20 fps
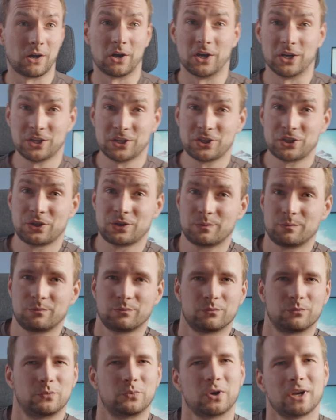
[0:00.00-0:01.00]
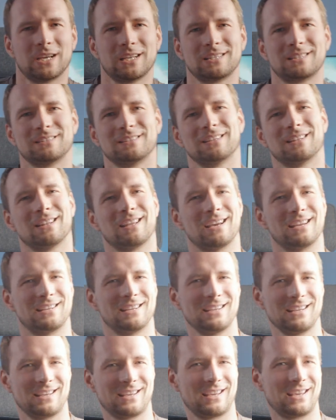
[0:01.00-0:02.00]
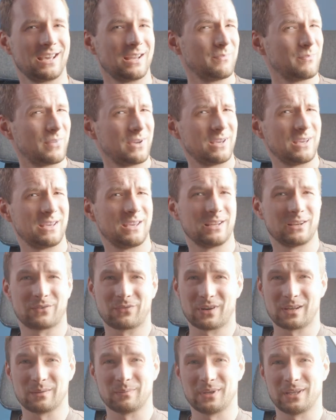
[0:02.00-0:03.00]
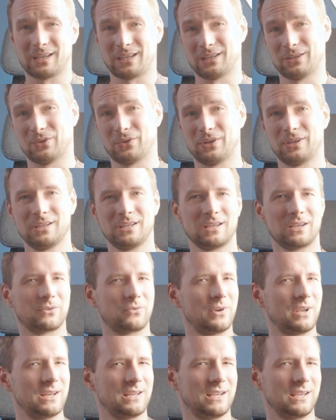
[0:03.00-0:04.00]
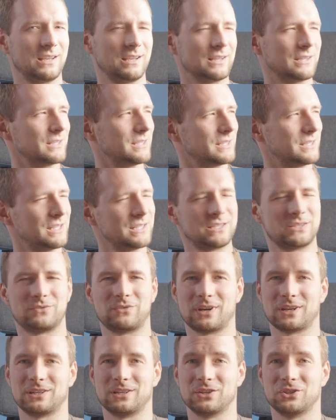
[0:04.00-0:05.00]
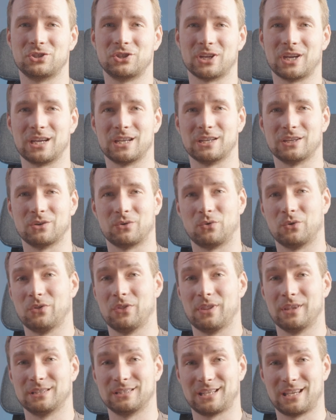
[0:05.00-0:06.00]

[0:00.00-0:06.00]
Harsh, bright lighting can be incredibly annoying, creating distracting shine on the